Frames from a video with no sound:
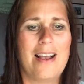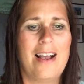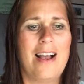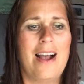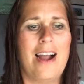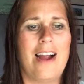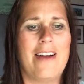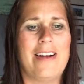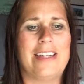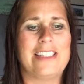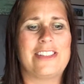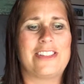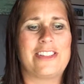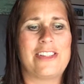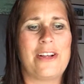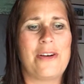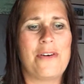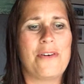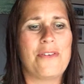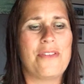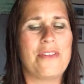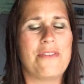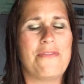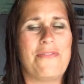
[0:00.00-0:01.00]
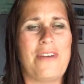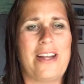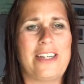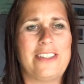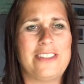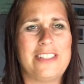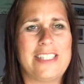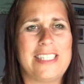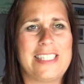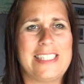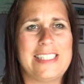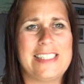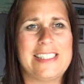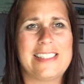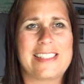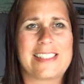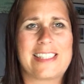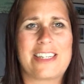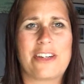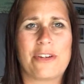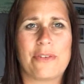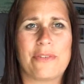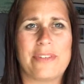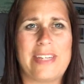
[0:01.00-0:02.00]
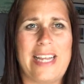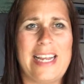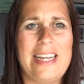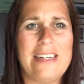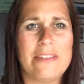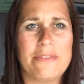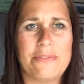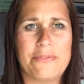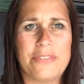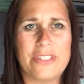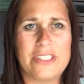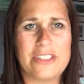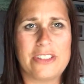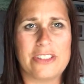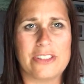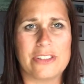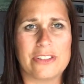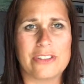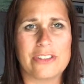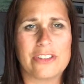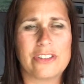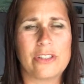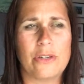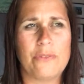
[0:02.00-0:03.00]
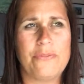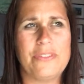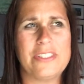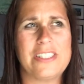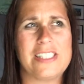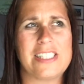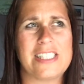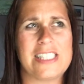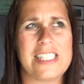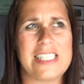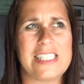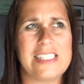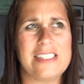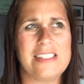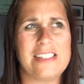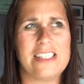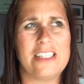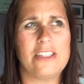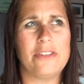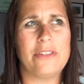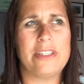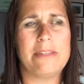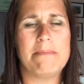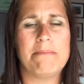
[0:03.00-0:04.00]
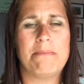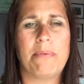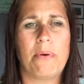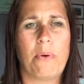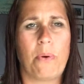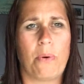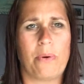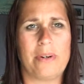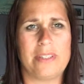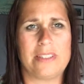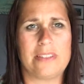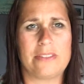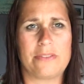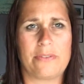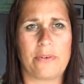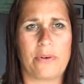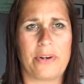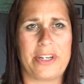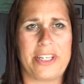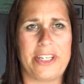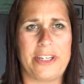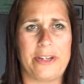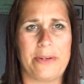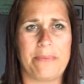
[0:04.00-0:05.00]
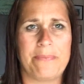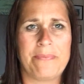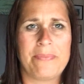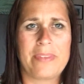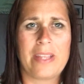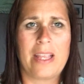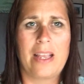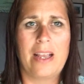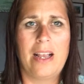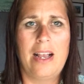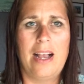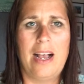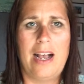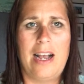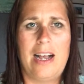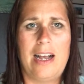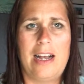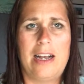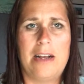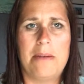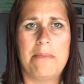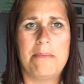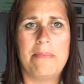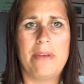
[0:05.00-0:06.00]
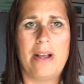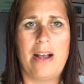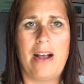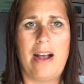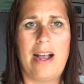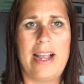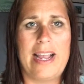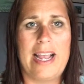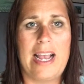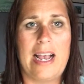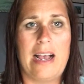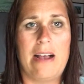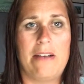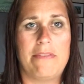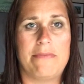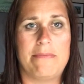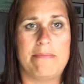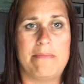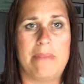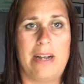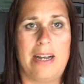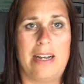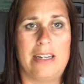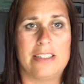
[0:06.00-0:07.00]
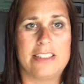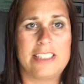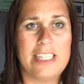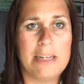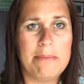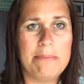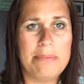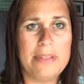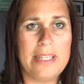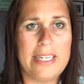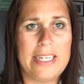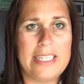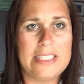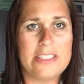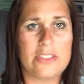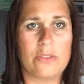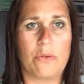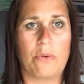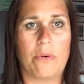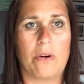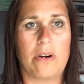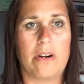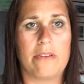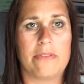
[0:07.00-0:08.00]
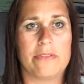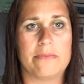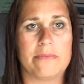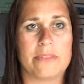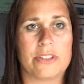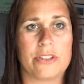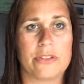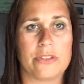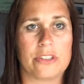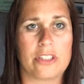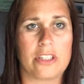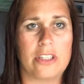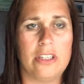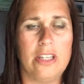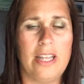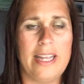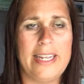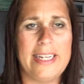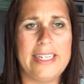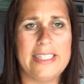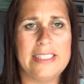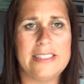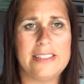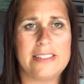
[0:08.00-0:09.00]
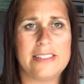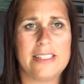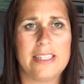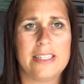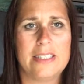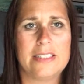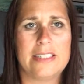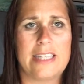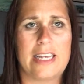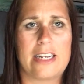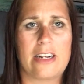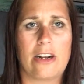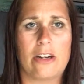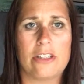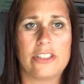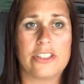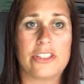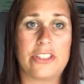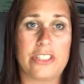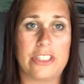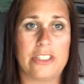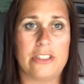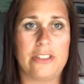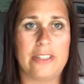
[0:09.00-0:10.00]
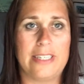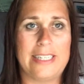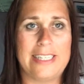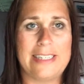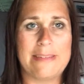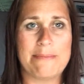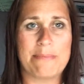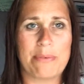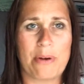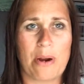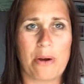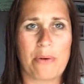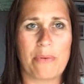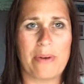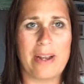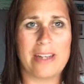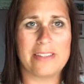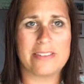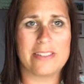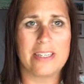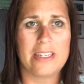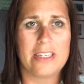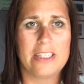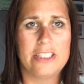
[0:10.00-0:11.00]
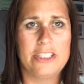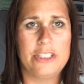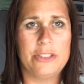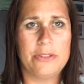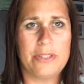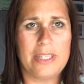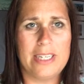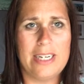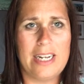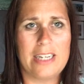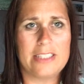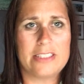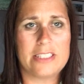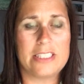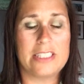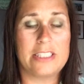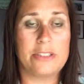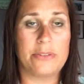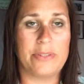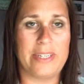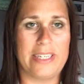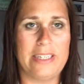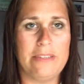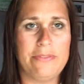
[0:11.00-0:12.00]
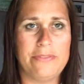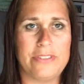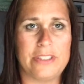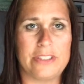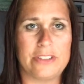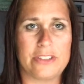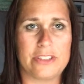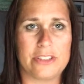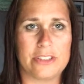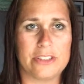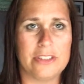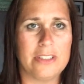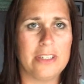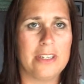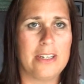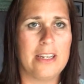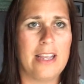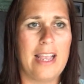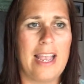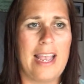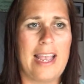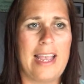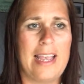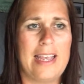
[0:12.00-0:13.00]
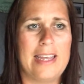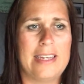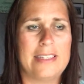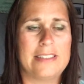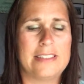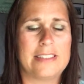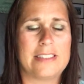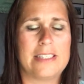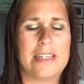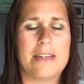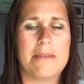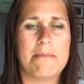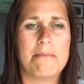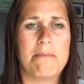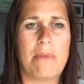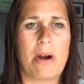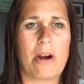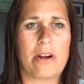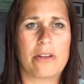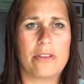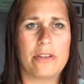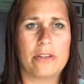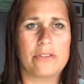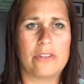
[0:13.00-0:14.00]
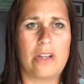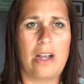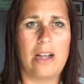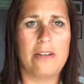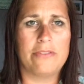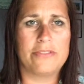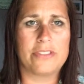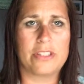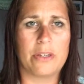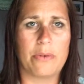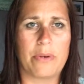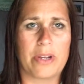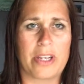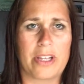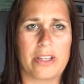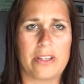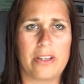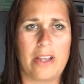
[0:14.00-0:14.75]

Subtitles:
All right, so the final thing is create filters. So if it's things that are important for you, I have templates or from certain clients that are still in progress, you can actually create a filter and mark those off so